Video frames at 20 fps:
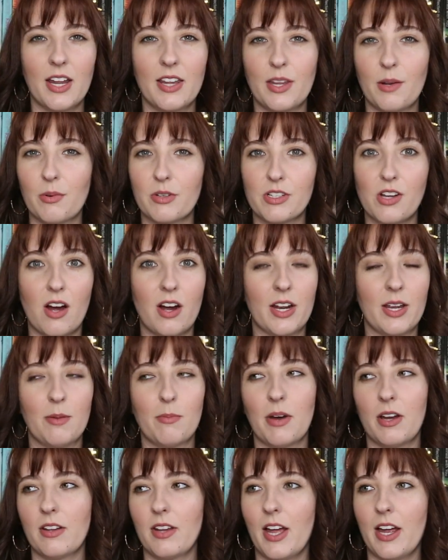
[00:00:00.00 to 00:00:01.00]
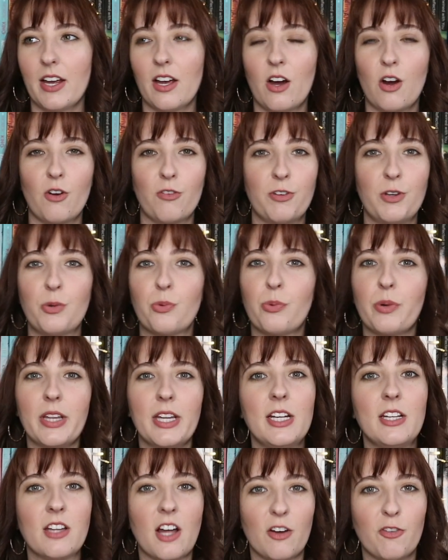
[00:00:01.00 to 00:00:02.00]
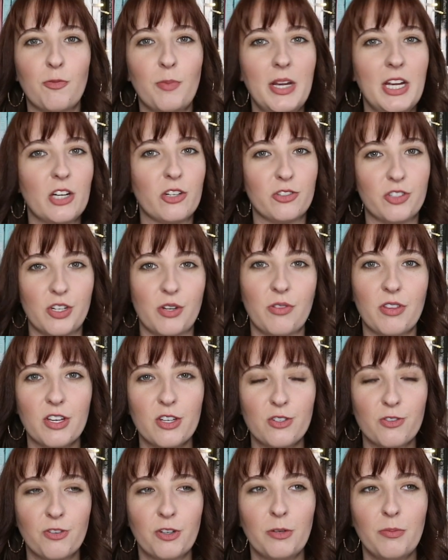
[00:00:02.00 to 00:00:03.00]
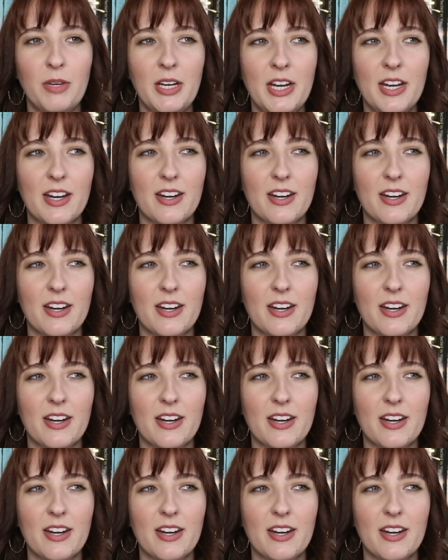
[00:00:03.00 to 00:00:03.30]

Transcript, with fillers: And they were talking about, like, oh, if you really love me, you'll do this for me.